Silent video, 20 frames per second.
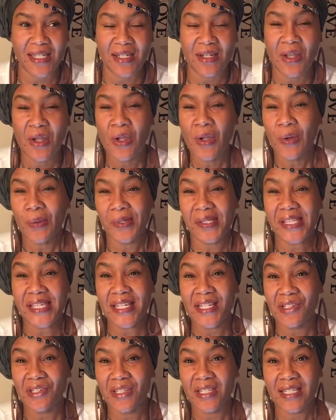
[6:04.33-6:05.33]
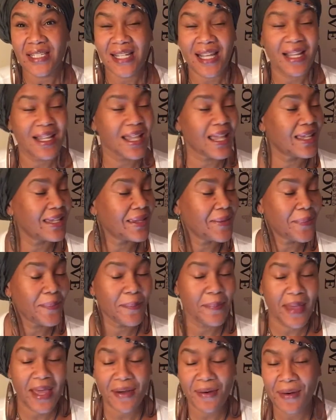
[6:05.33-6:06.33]
And with each detox, I
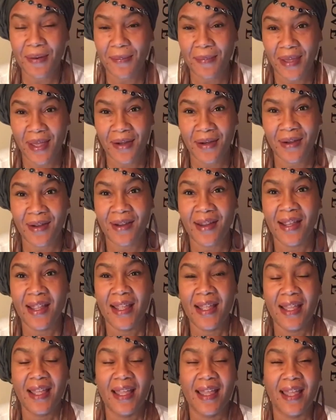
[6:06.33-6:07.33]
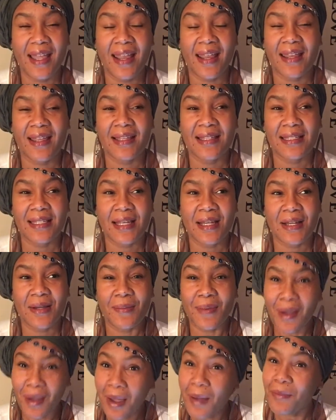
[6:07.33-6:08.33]
get better and better. And
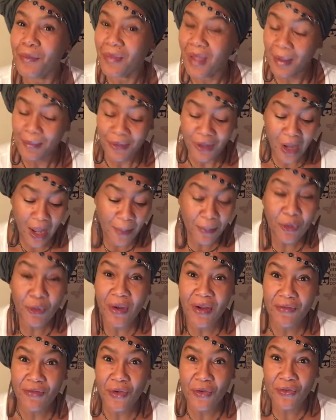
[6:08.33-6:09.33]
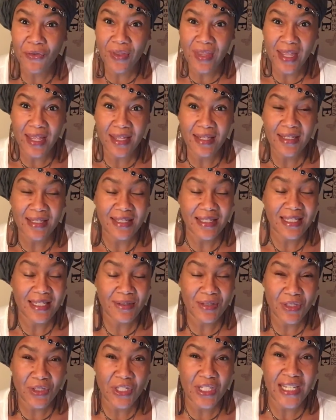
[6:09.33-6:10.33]
I'm grateful for that.
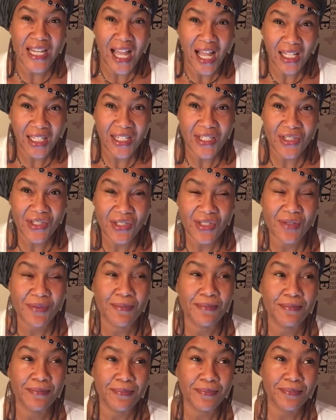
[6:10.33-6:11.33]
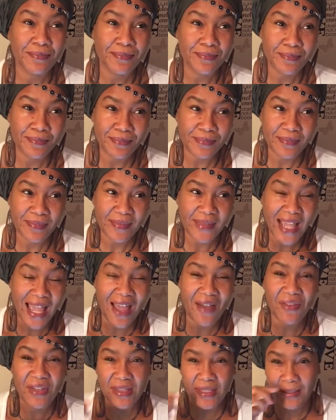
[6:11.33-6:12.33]
The knowledge,
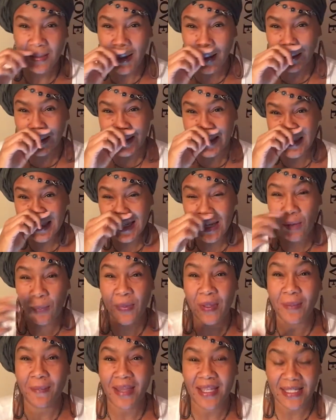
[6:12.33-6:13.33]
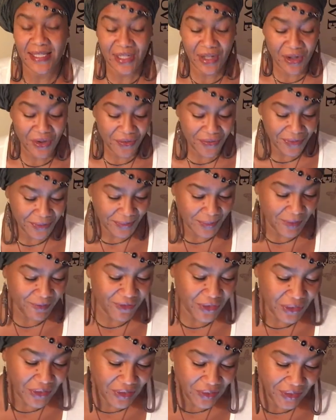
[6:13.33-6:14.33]
having the knowledge and helping myself,
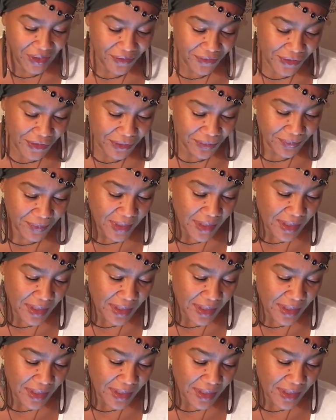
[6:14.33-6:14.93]
very grateful.